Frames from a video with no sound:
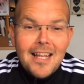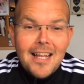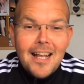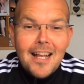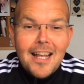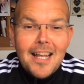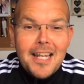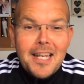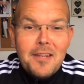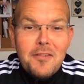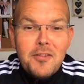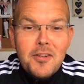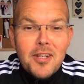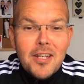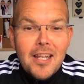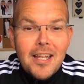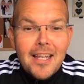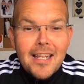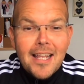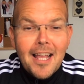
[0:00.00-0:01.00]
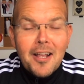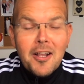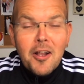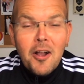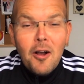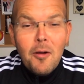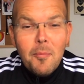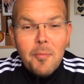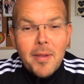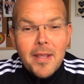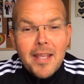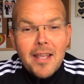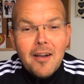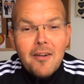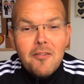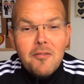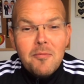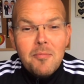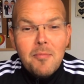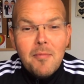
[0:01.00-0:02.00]
Uh, and if you'd like a copy
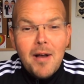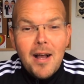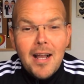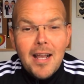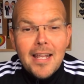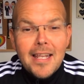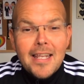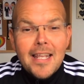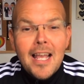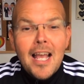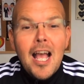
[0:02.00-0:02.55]
of my